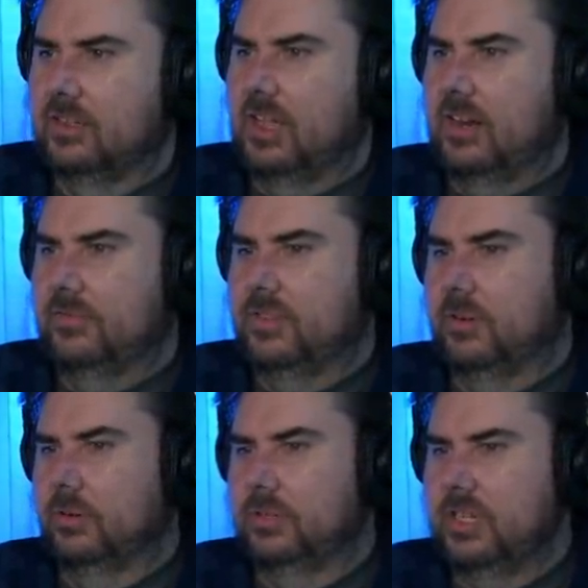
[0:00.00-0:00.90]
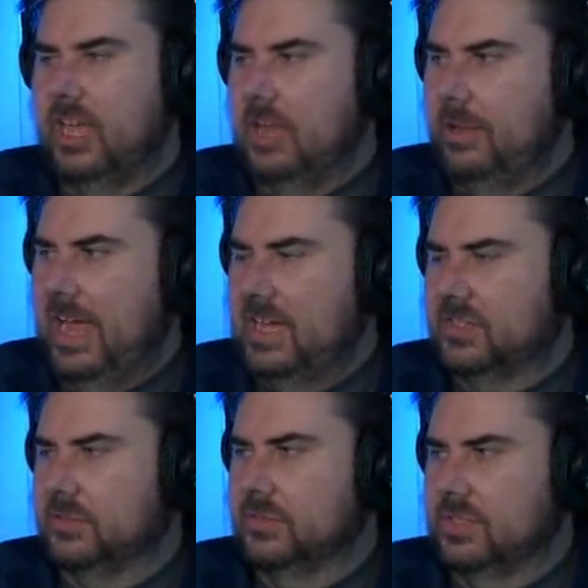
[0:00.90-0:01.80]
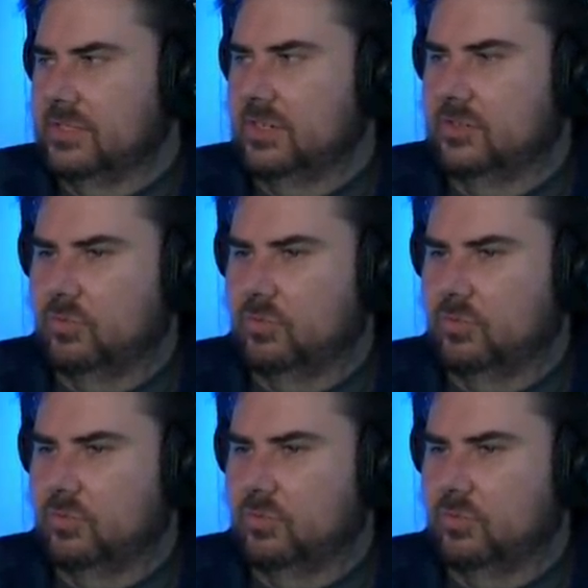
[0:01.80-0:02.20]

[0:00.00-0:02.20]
lot of the early game hassles in such a